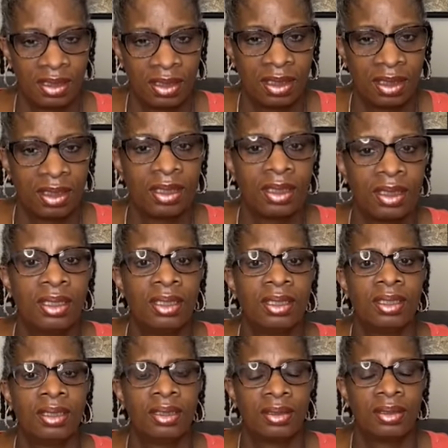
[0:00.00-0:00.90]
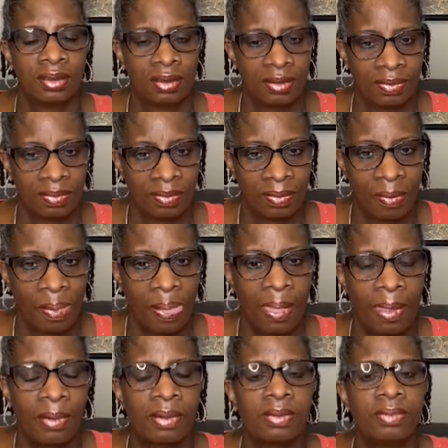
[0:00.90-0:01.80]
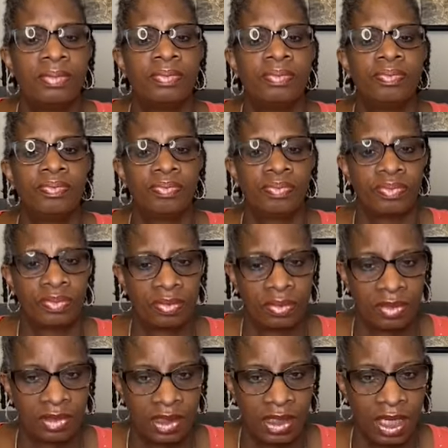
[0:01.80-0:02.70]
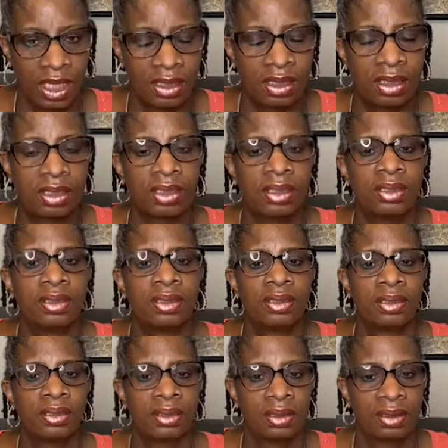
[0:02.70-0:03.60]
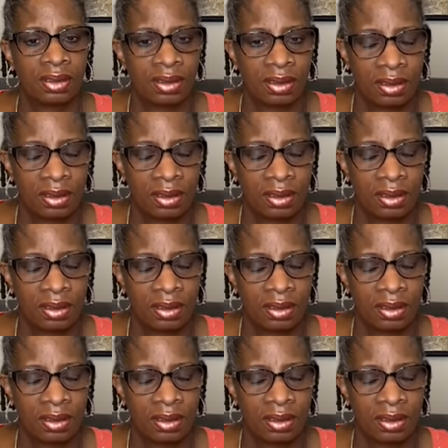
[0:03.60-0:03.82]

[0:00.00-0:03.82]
To have people come and sit next to me. Yes. And miss